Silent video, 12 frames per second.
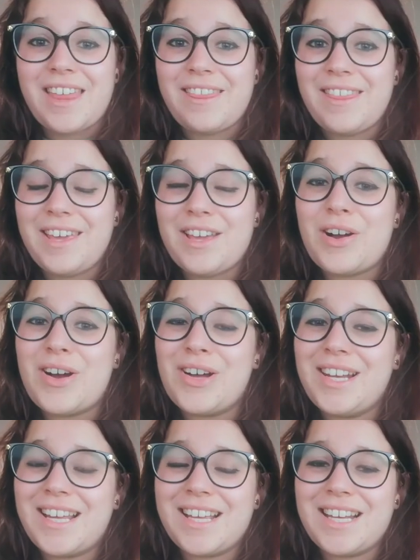I think
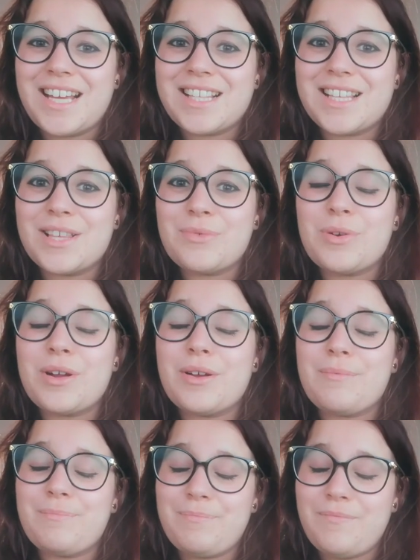online classes
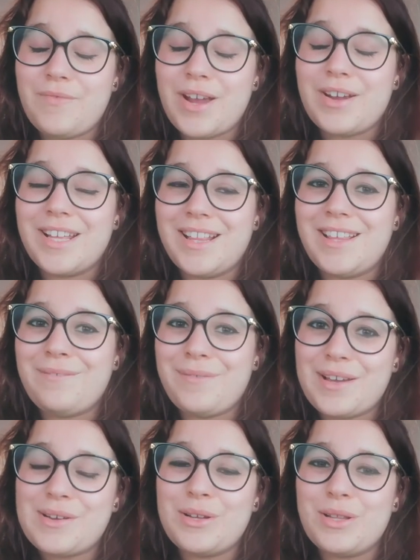were very
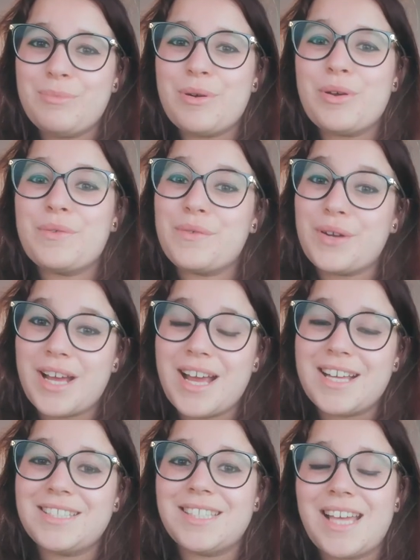difficult both for
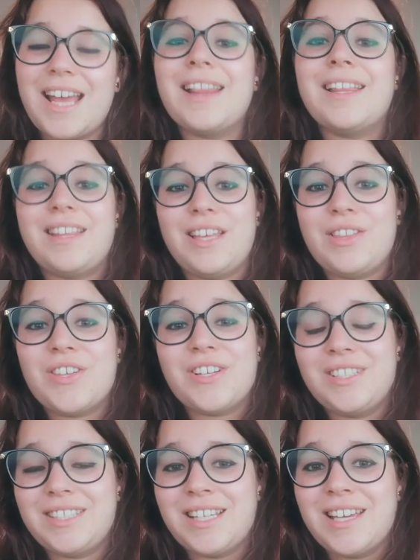us and the
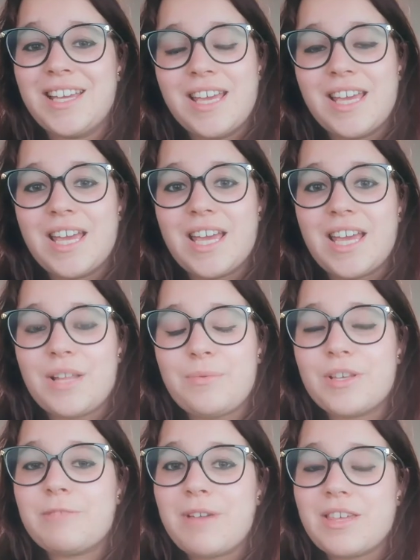teachers. It
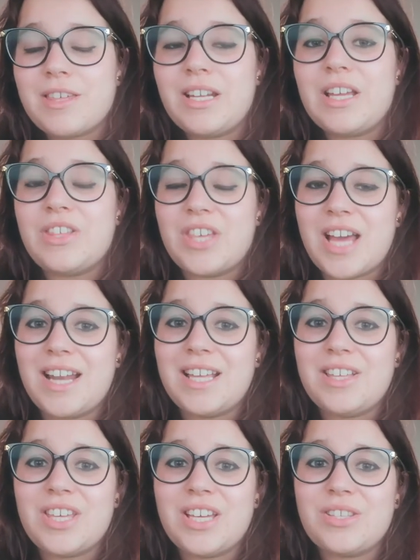was especially
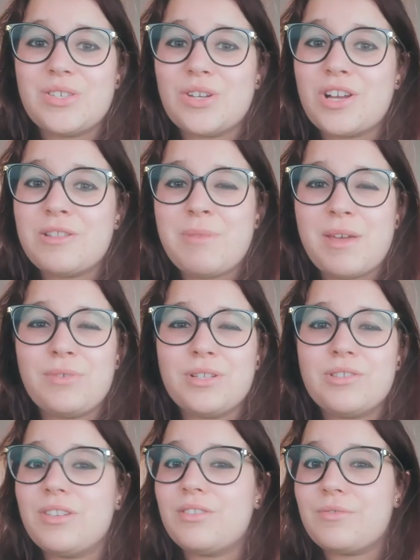challenging to not be able
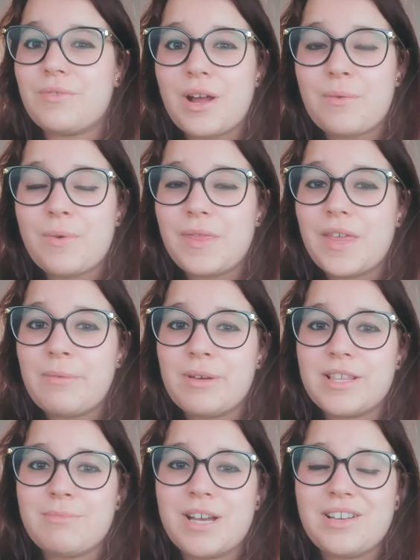to interact with them
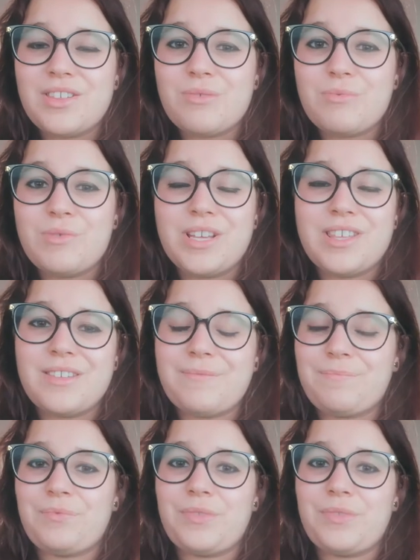as much, which